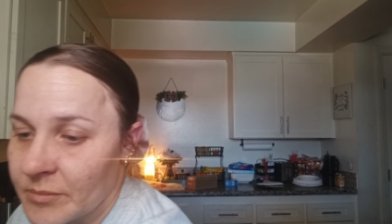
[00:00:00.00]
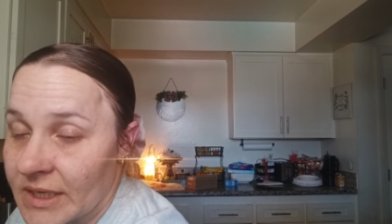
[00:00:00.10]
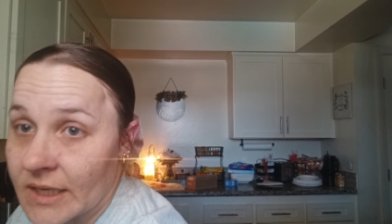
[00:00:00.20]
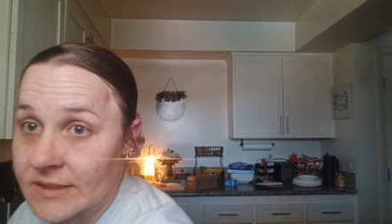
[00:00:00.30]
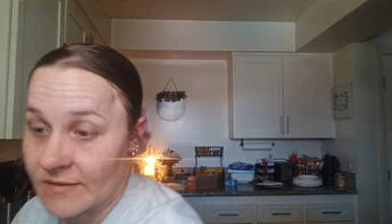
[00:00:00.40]

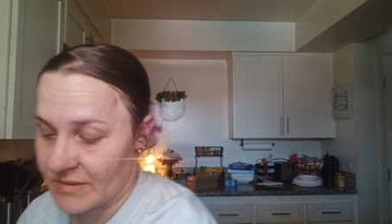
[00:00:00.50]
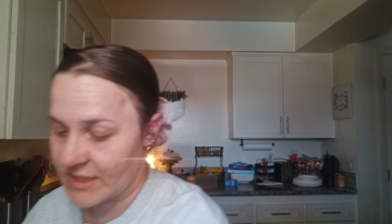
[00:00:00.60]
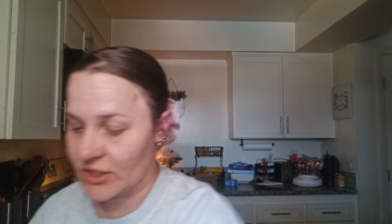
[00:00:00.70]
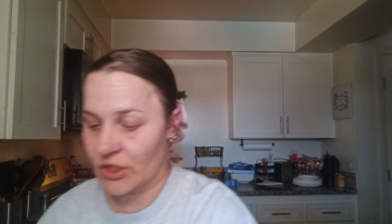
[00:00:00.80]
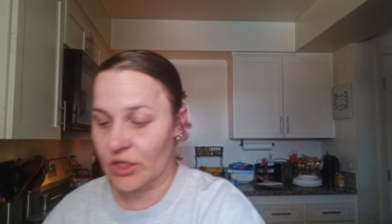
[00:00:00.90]
because of
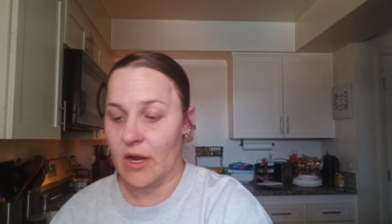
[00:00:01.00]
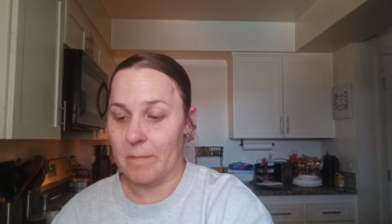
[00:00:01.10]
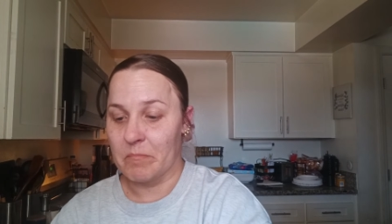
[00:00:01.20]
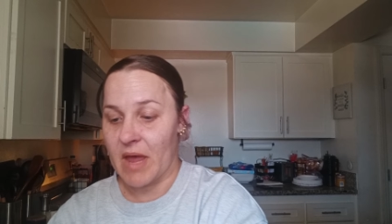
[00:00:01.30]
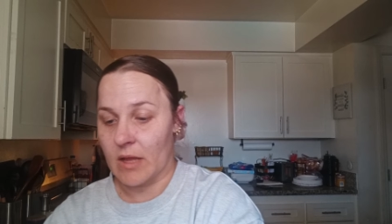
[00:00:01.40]
Mr.
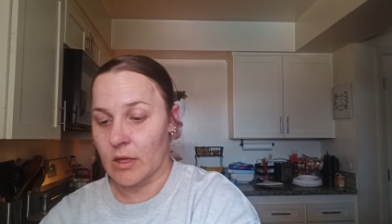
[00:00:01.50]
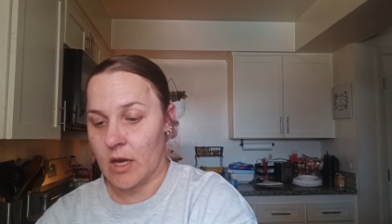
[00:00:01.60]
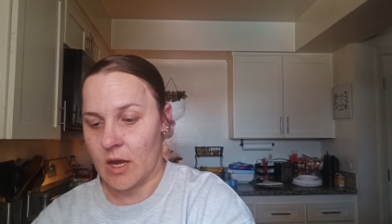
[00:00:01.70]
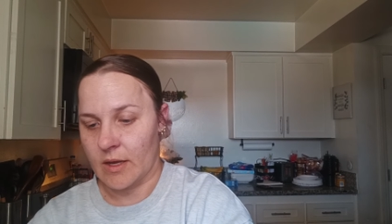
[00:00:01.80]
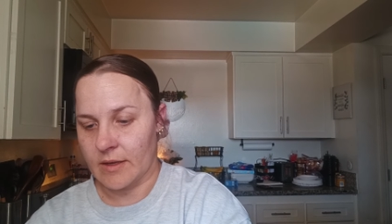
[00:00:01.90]

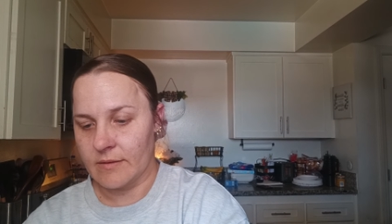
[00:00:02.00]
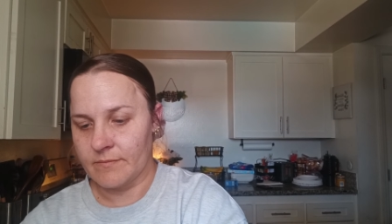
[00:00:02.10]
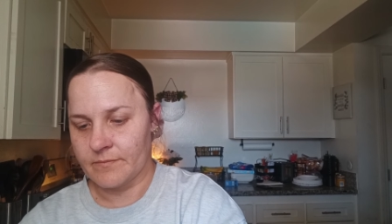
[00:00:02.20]
Malachi.